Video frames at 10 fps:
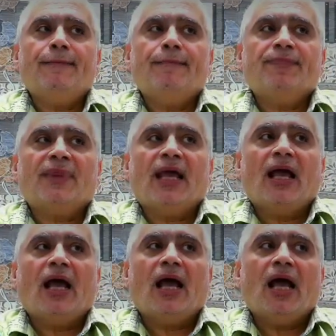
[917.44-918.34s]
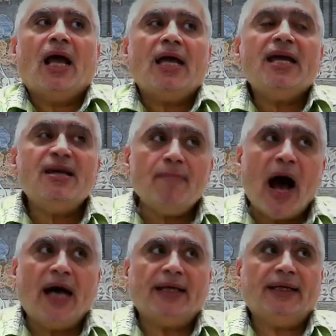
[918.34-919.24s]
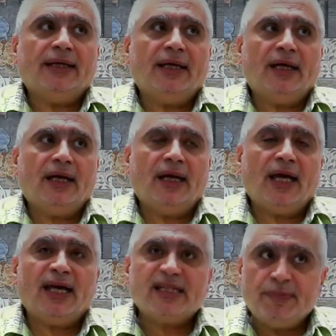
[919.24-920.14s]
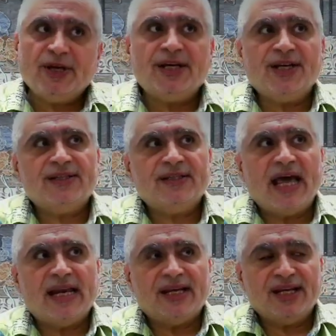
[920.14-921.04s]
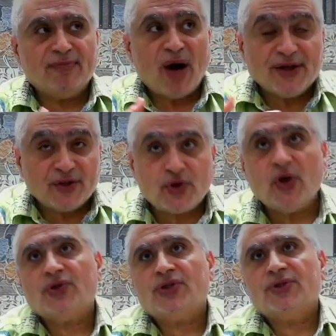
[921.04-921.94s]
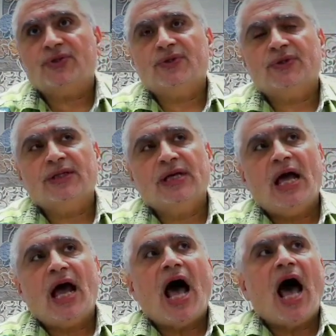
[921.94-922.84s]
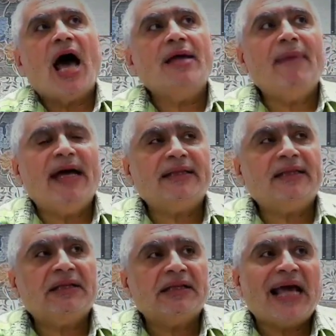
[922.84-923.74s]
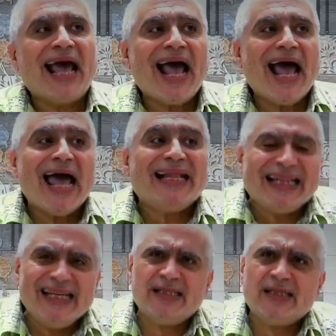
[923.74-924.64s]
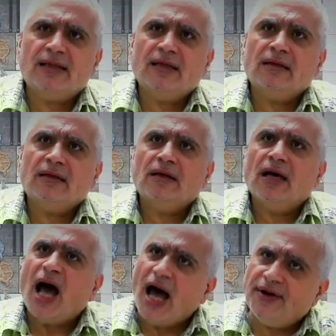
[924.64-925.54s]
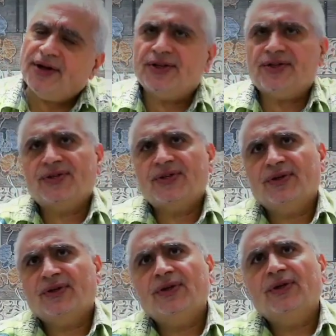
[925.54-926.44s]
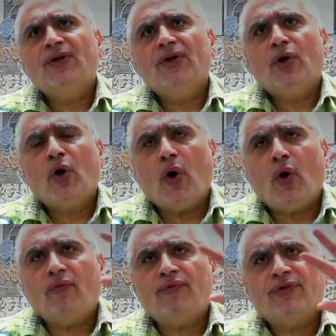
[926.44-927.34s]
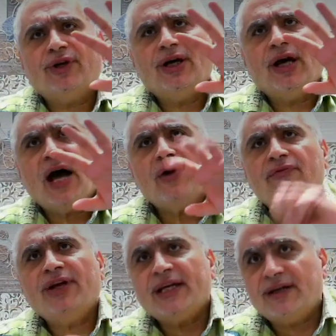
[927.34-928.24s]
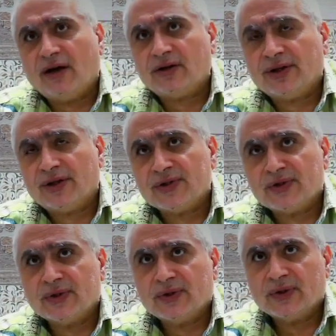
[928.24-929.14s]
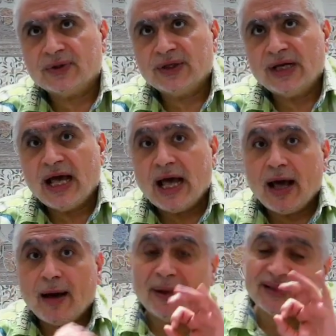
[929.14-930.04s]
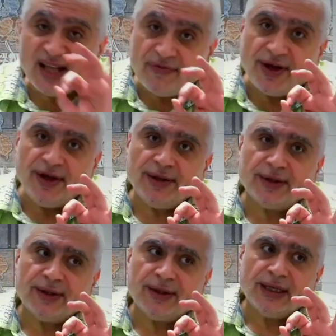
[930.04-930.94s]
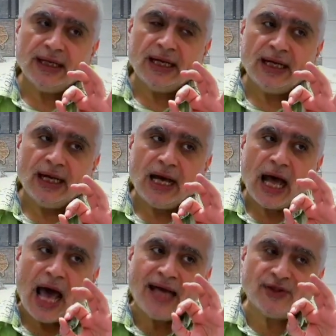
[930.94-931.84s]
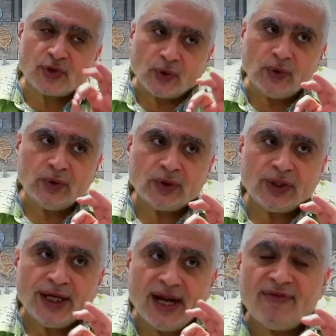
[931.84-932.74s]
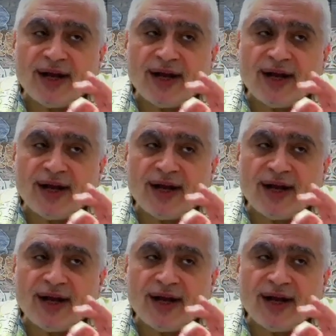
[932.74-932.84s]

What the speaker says: in my experience and in my research, I met at least hundreds of Ayurvedic doctors, but never I met